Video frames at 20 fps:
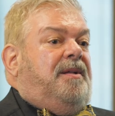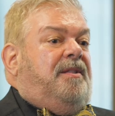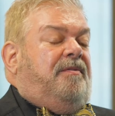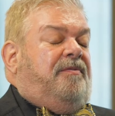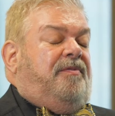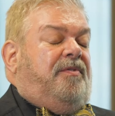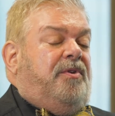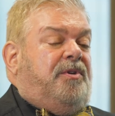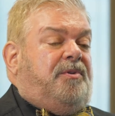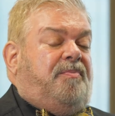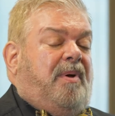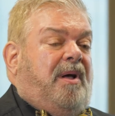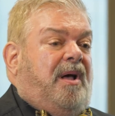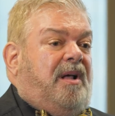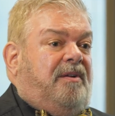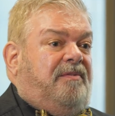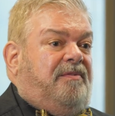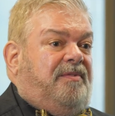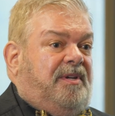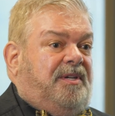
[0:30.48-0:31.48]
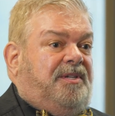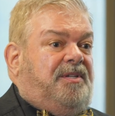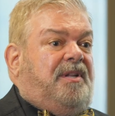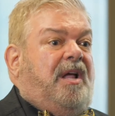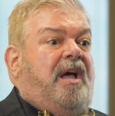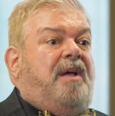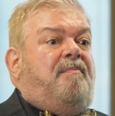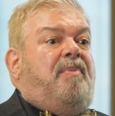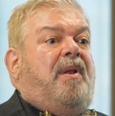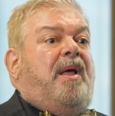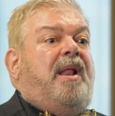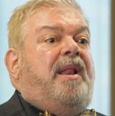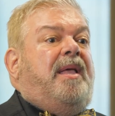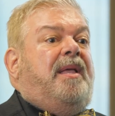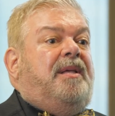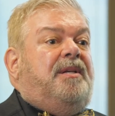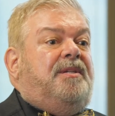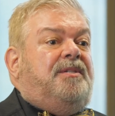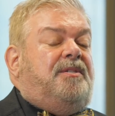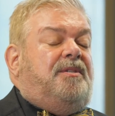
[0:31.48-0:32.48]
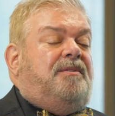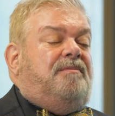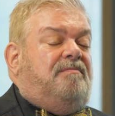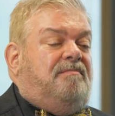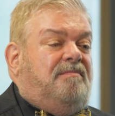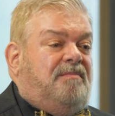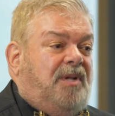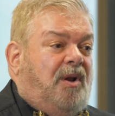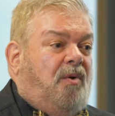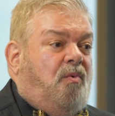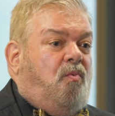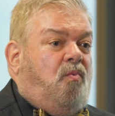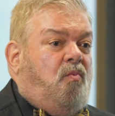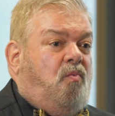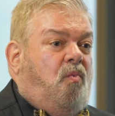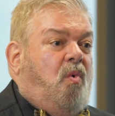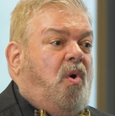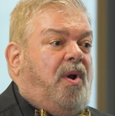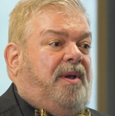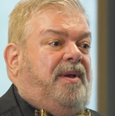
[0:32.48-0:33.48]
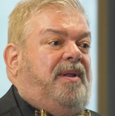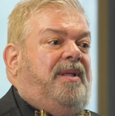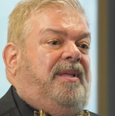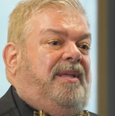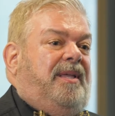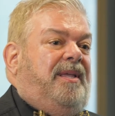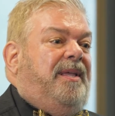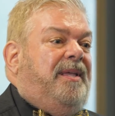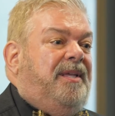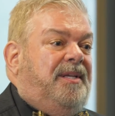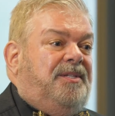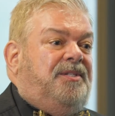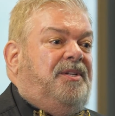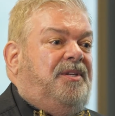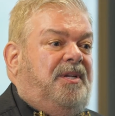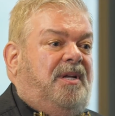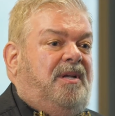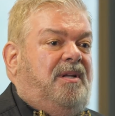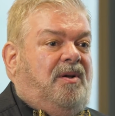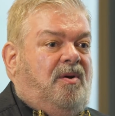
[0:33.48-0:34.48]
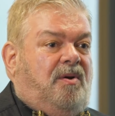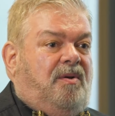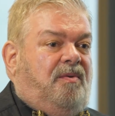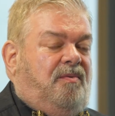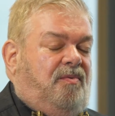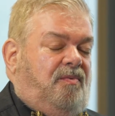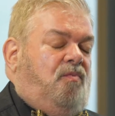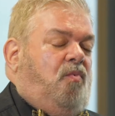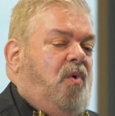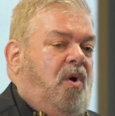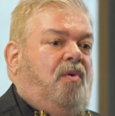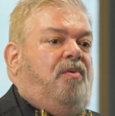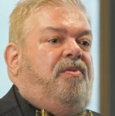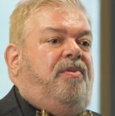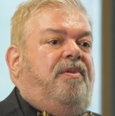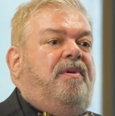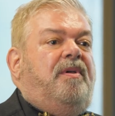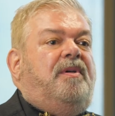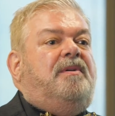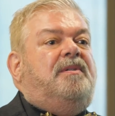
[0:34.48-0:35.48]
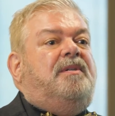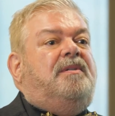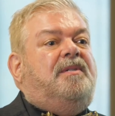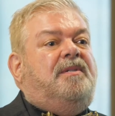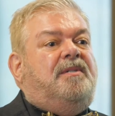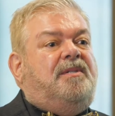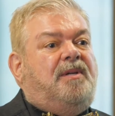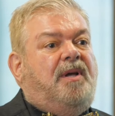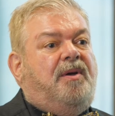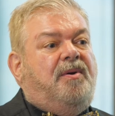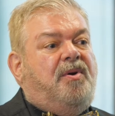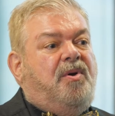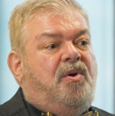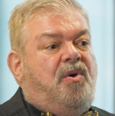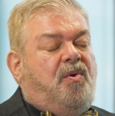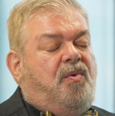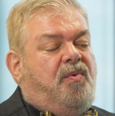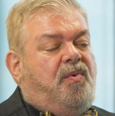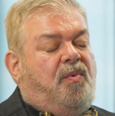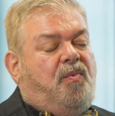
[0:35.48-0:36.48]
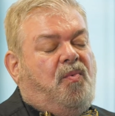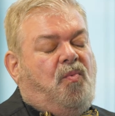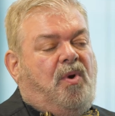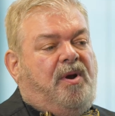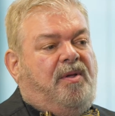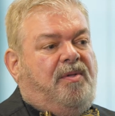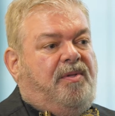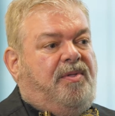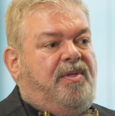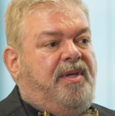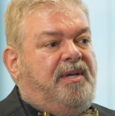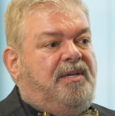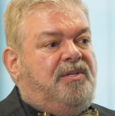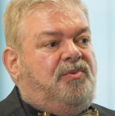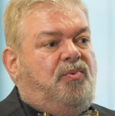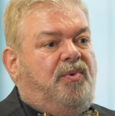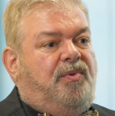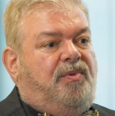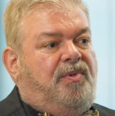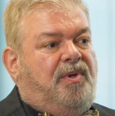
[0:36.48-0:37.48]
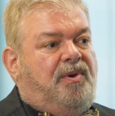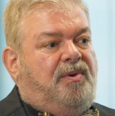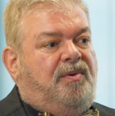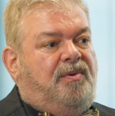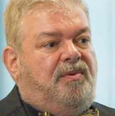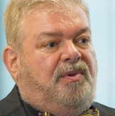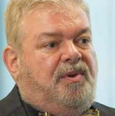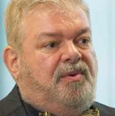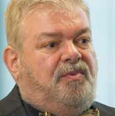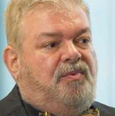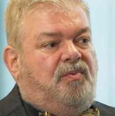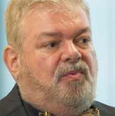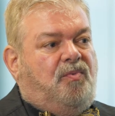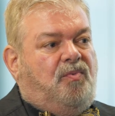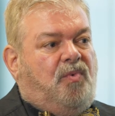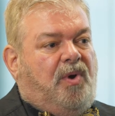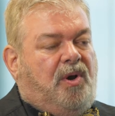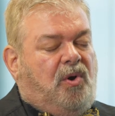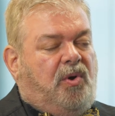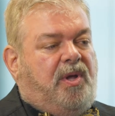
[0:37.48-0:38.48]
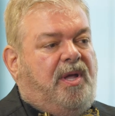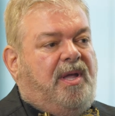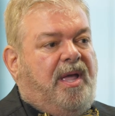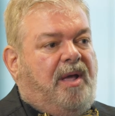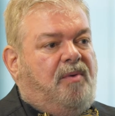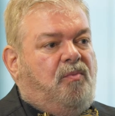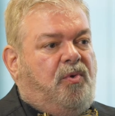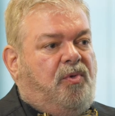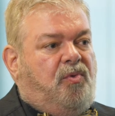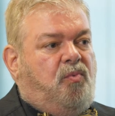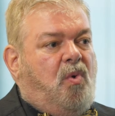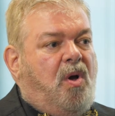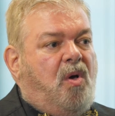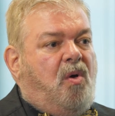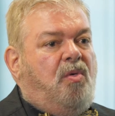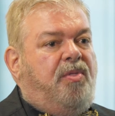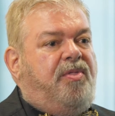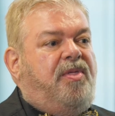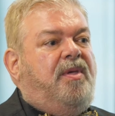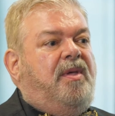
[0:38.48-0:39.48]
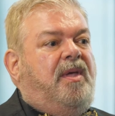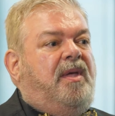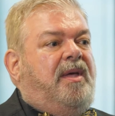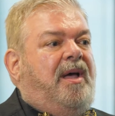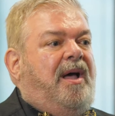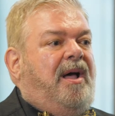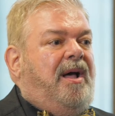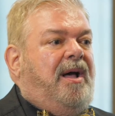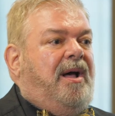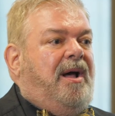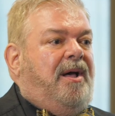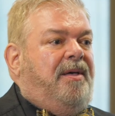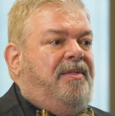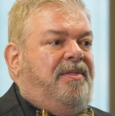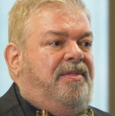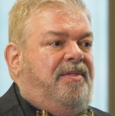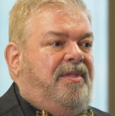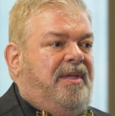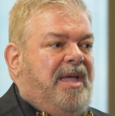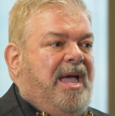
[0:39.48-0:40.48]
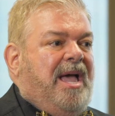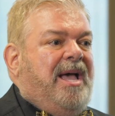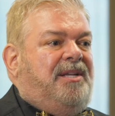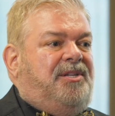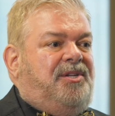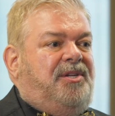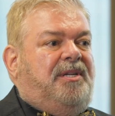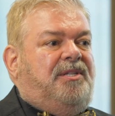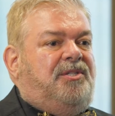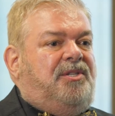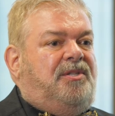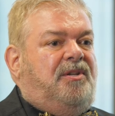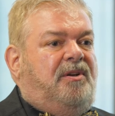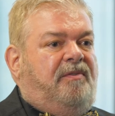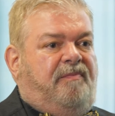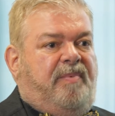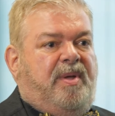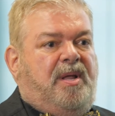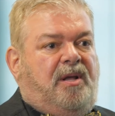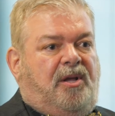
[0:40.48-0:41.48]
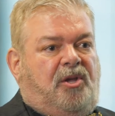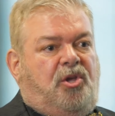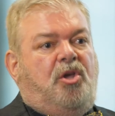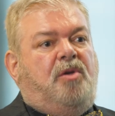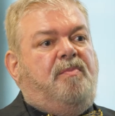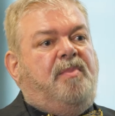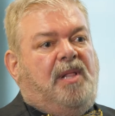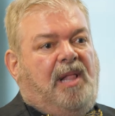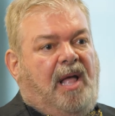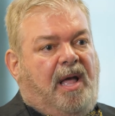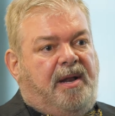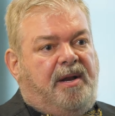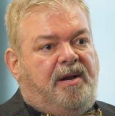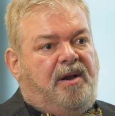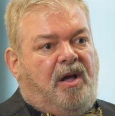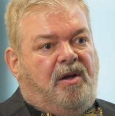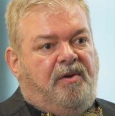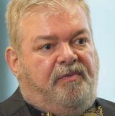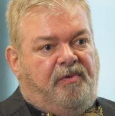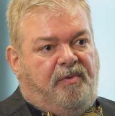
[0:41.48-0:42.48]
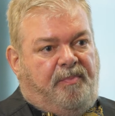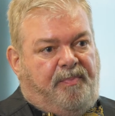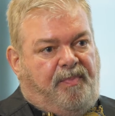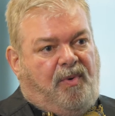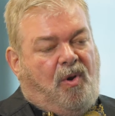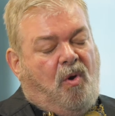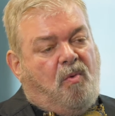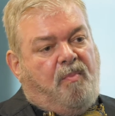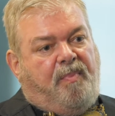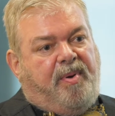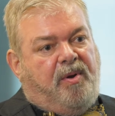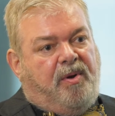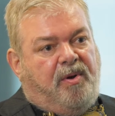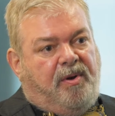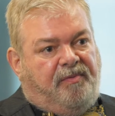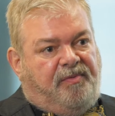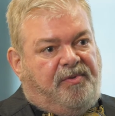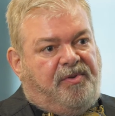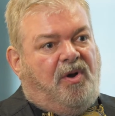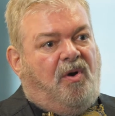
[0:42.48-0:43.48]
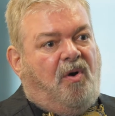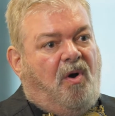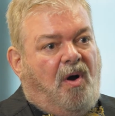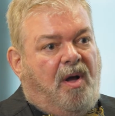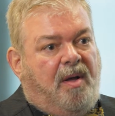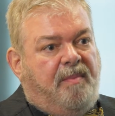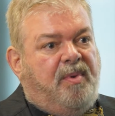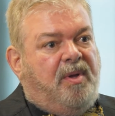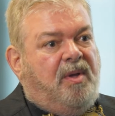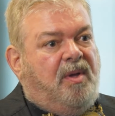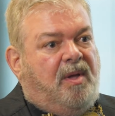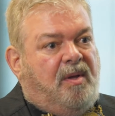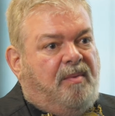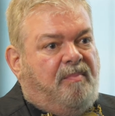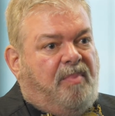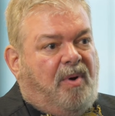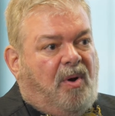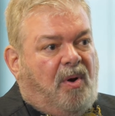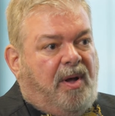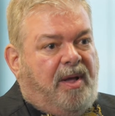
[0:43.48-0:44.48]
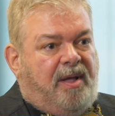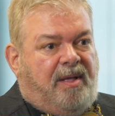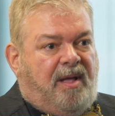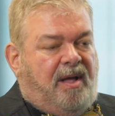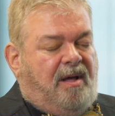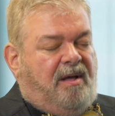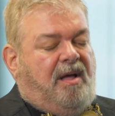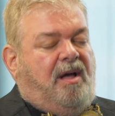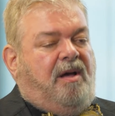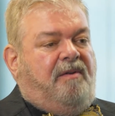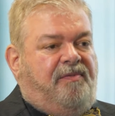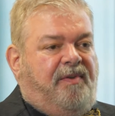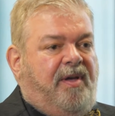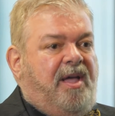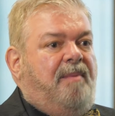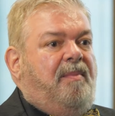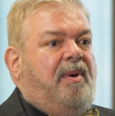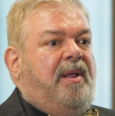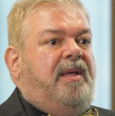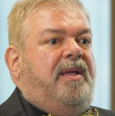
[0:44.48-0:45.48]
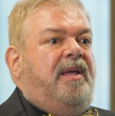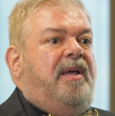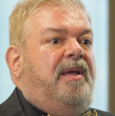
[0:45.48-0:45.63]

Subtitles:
The first part of estate planning is, what is wealth? So one of the things that we're looking at with wealth are the assets that have been accumulated over a long period of time by a family.